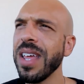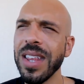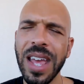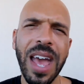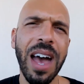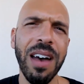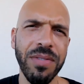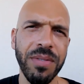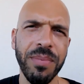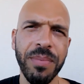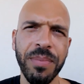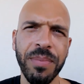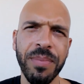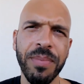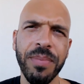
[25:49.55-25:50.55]
And they have.
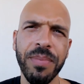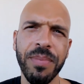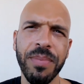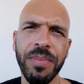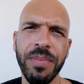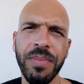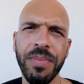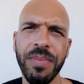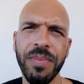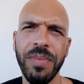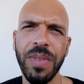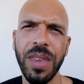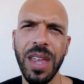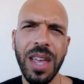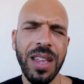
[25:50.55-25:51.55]

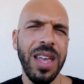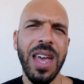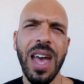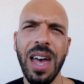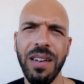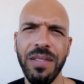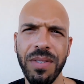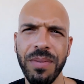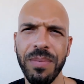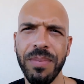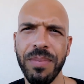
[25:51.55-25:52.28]
And they have.